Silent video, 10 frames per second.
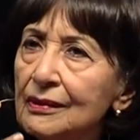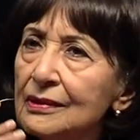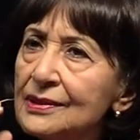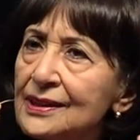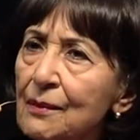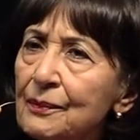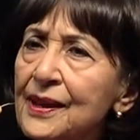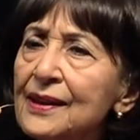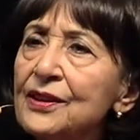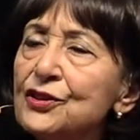
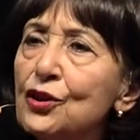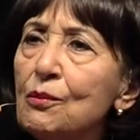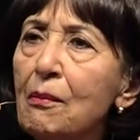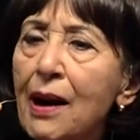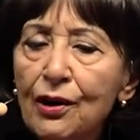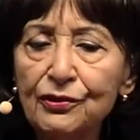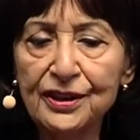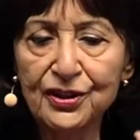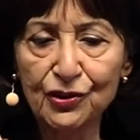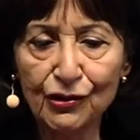something that your mouth
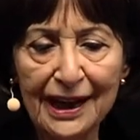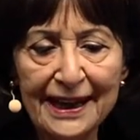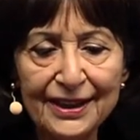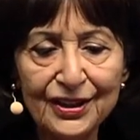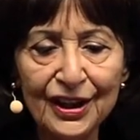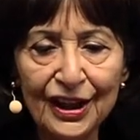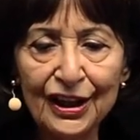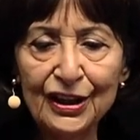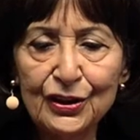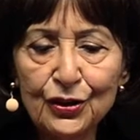is trained
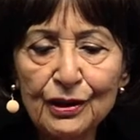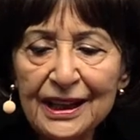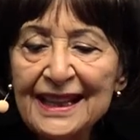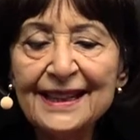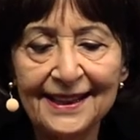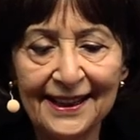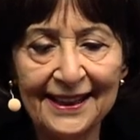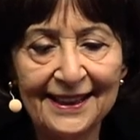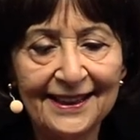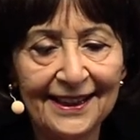to eat in
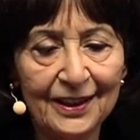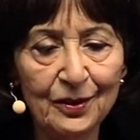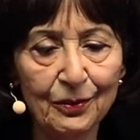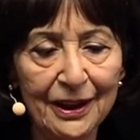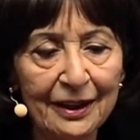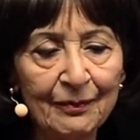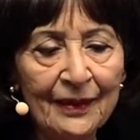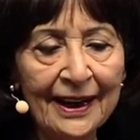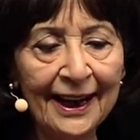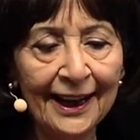a certain way.
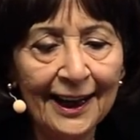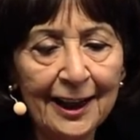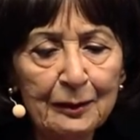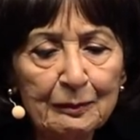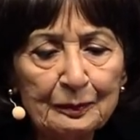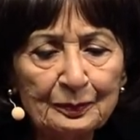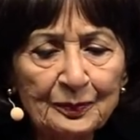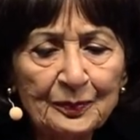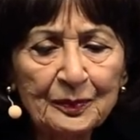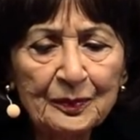
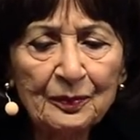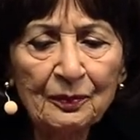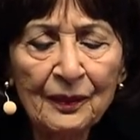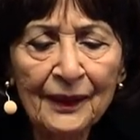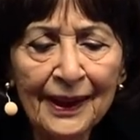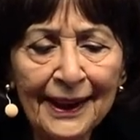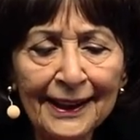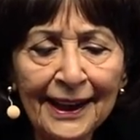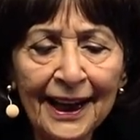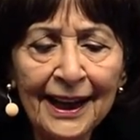
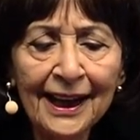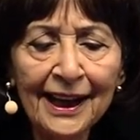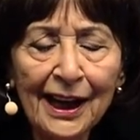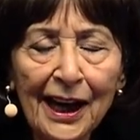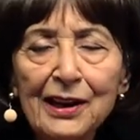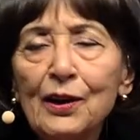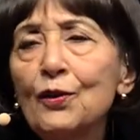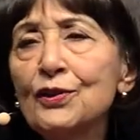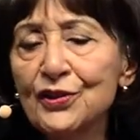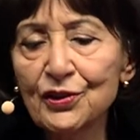I
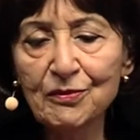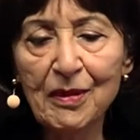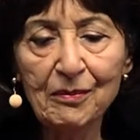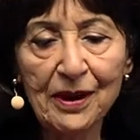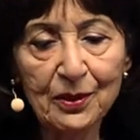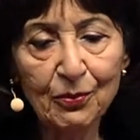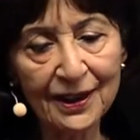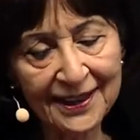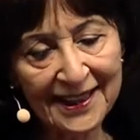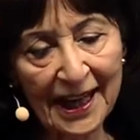also remember at
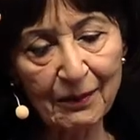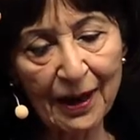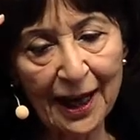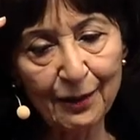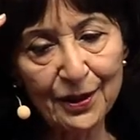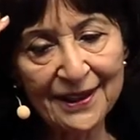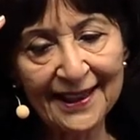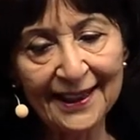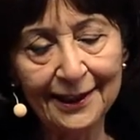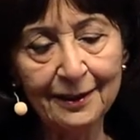one time I was
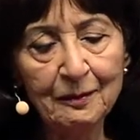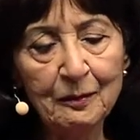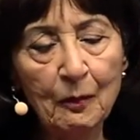in